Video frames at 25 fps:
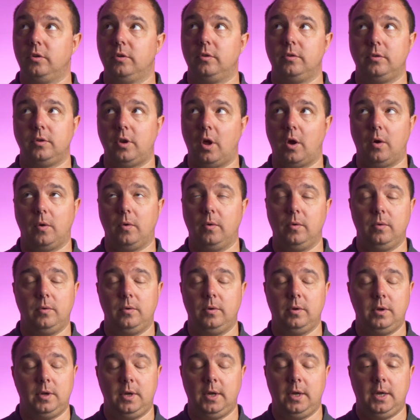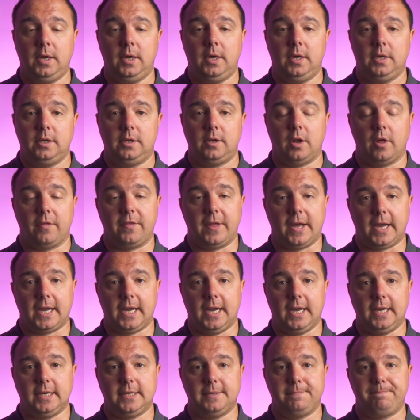No, not that
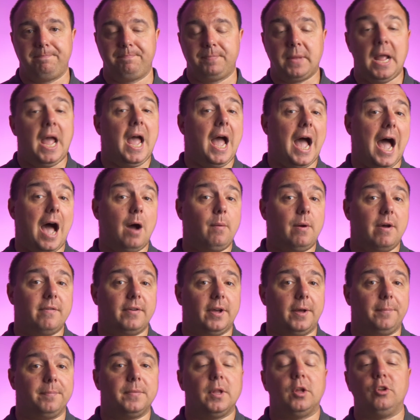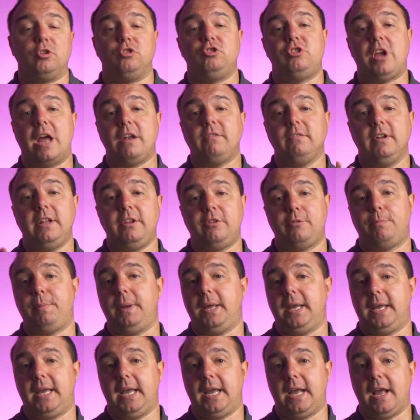kind. However, generally
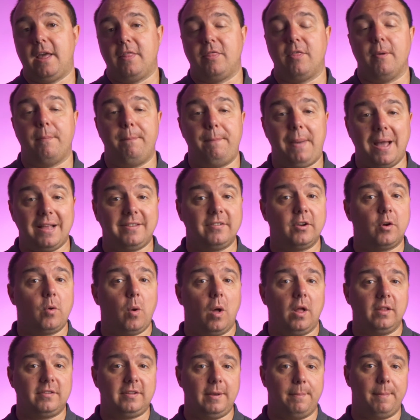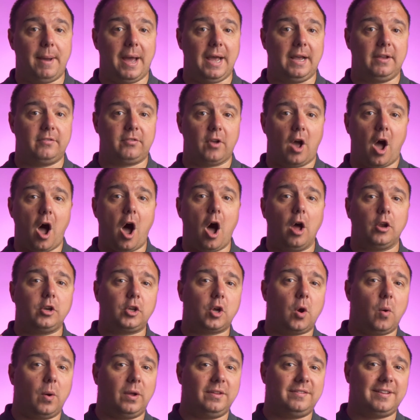speaking, the better quality mics
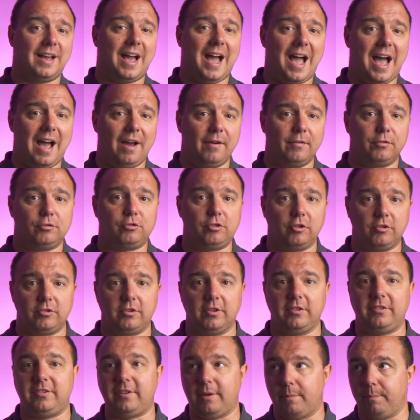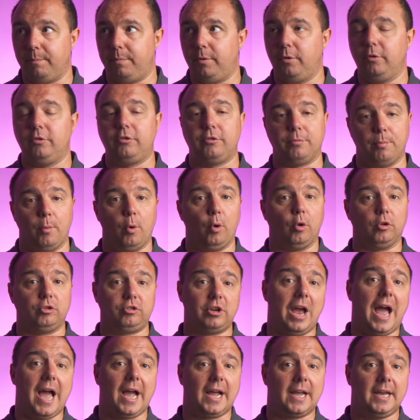aren't going to have just a simple small
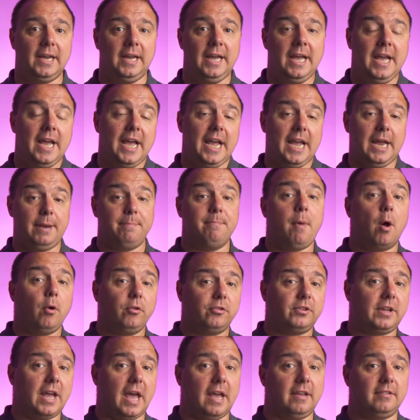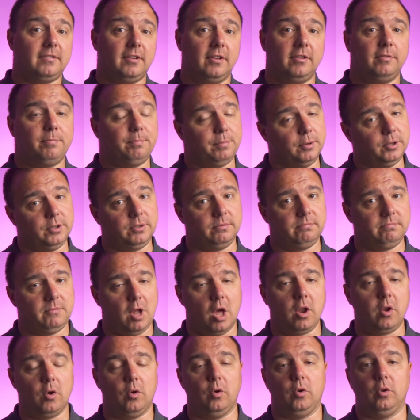jack. In most cases, but
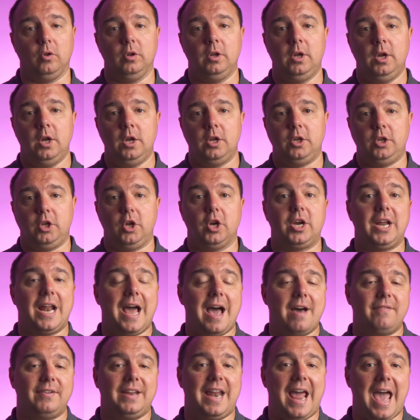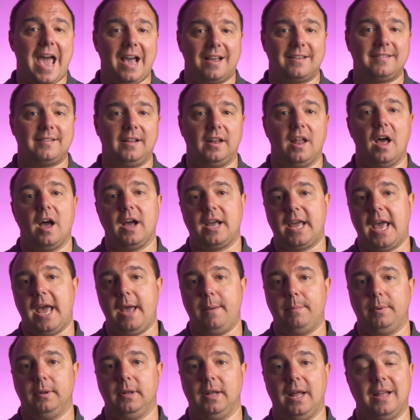not all, you're going to have an XLR
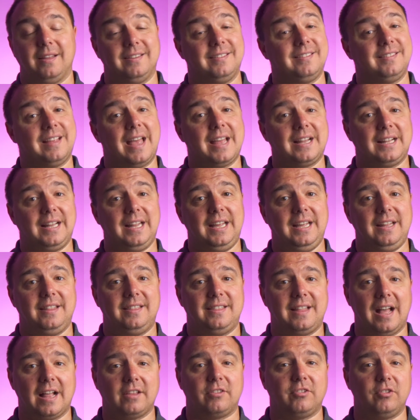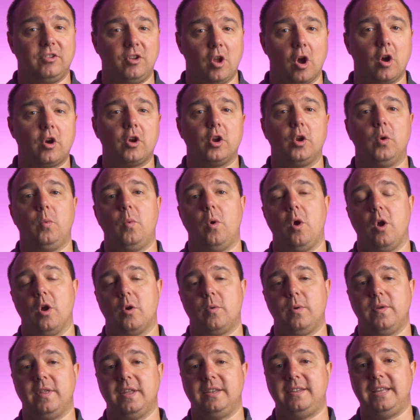cable, and sadly, that's not going to
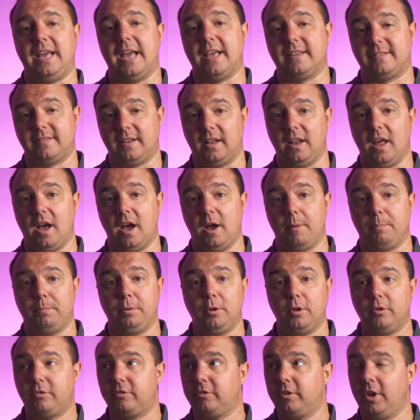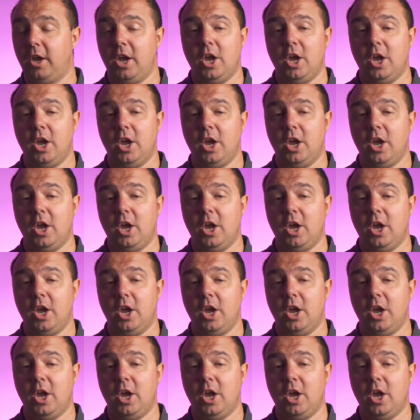work with a DSLR. Plus,